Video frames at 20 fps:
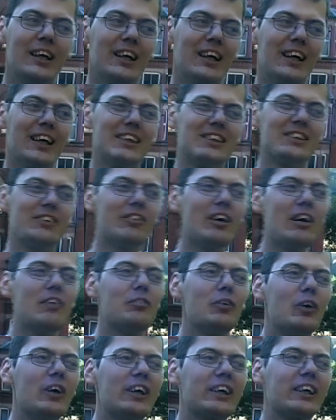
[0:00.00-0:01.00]
And so
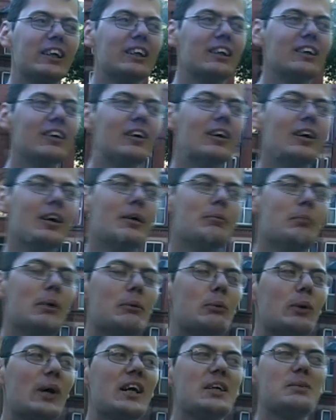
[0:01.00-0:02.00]
therefore
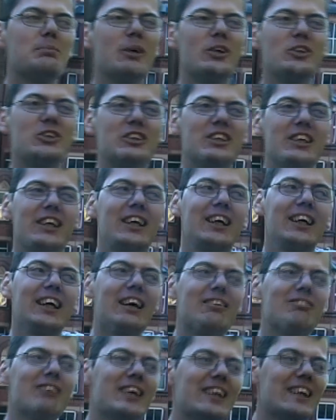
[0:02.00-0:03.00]
people with Asperger's, they can
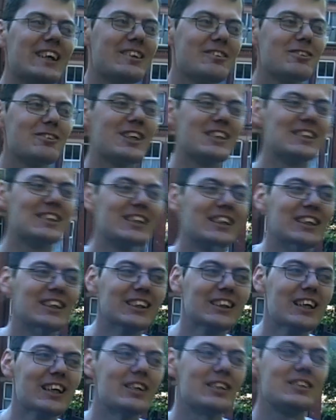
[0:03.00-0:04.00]
get really interested
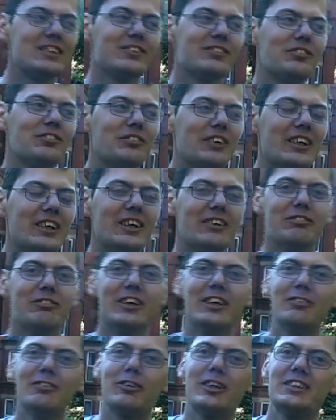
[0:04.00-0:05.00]
in loads of
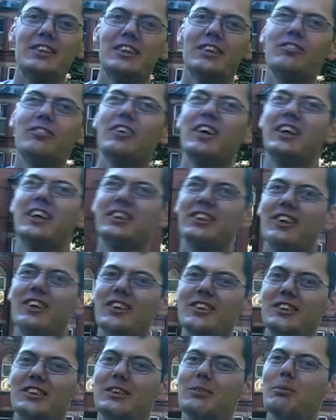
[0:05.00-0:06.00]
interesting things,
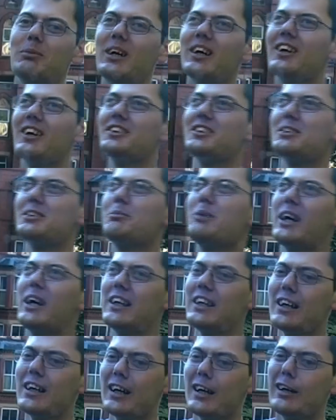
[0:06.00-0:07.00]
because to me,
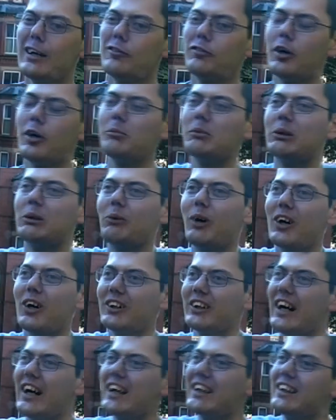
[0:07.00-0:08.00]
Formula
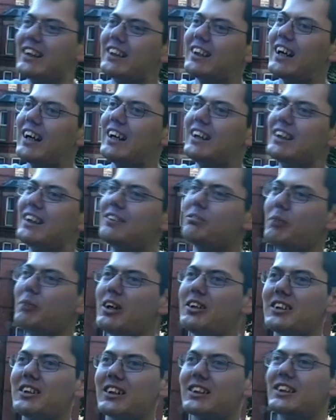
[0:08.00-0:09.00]
One and
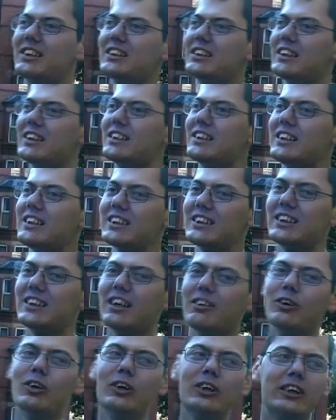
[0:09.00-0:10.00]
music statistics,
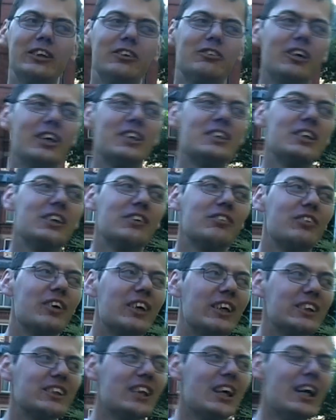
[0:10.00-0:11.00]
they're all interesting
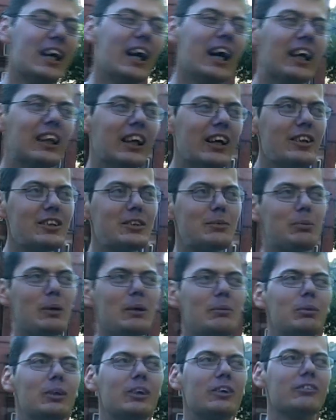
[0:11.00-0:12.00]
things, and loads of
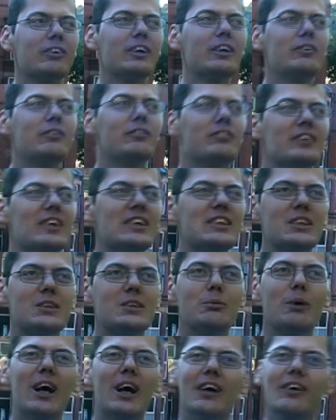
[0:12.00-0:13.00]
people agree with this as
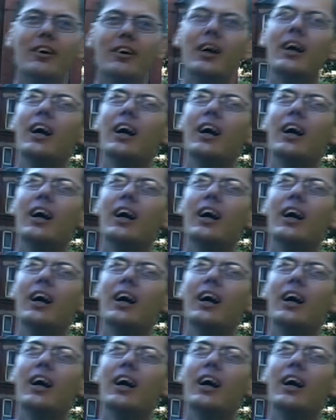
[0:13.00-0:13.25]
well.